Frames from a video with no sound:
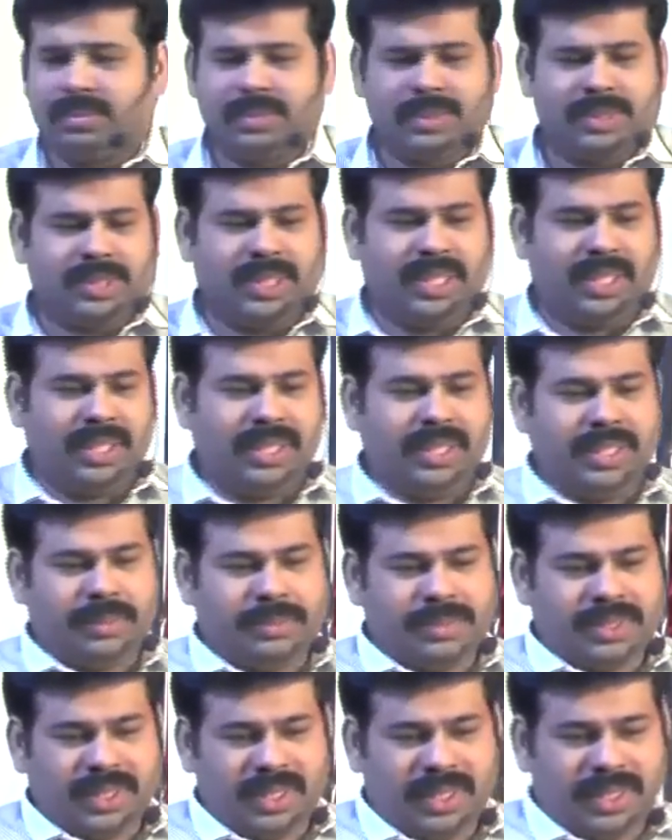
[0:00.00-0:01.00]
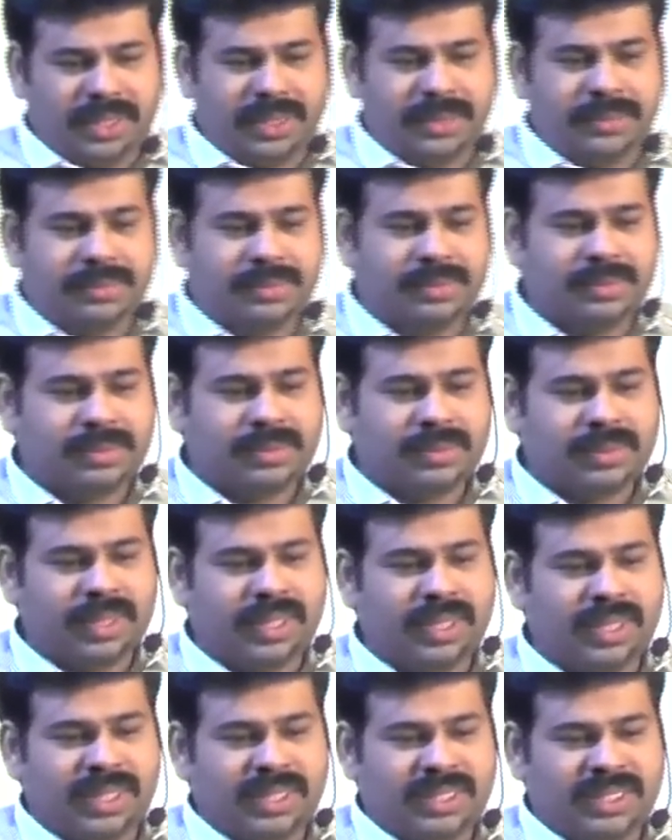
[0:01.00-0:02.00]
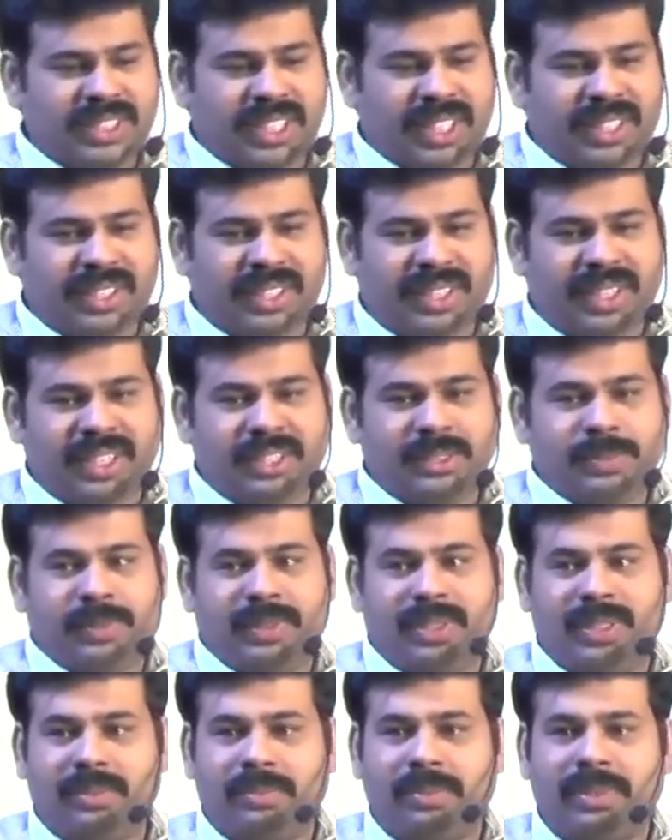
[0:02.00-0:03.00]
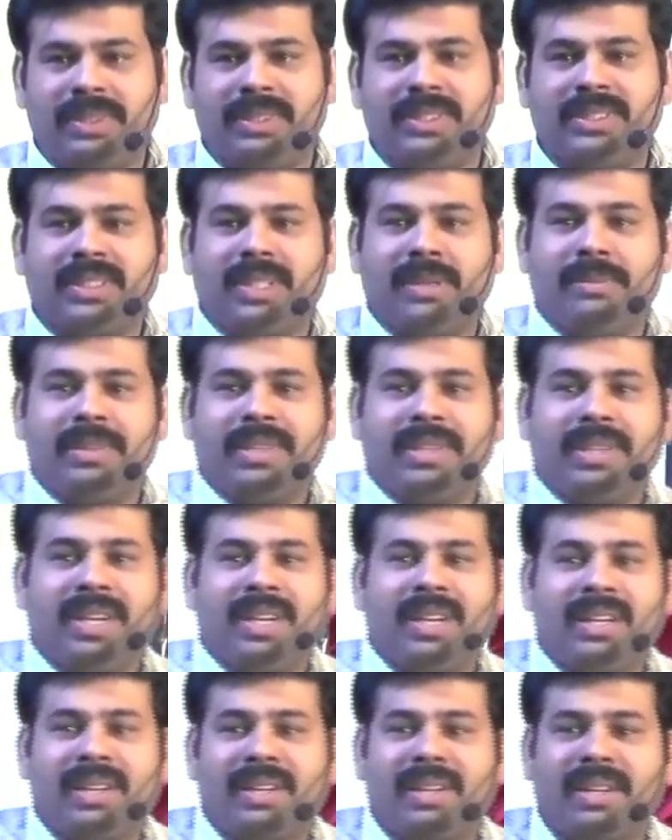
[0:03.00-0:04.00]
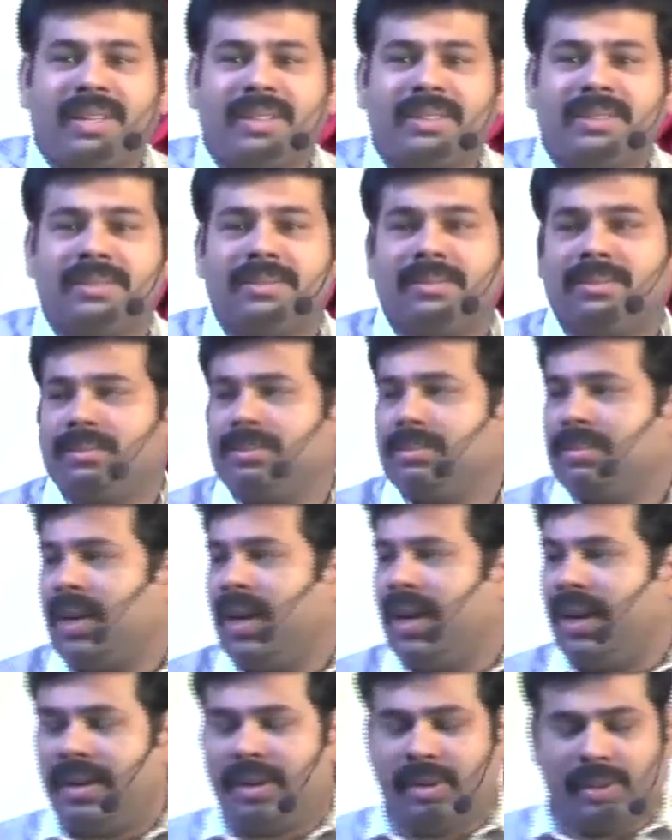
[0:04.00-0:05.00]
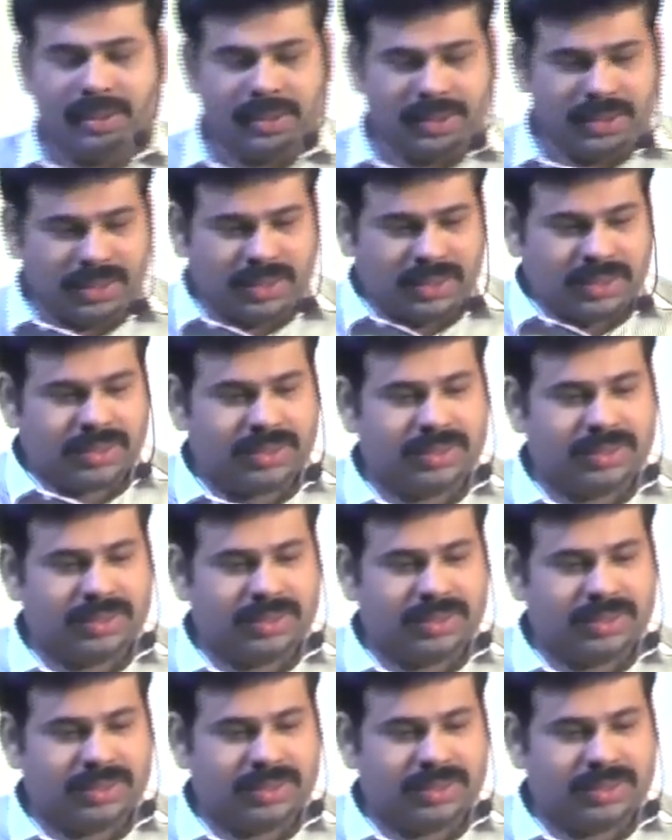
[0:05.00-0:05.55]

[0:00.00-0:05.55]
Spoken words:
Selenium, check corresponding page is coming or not. And also,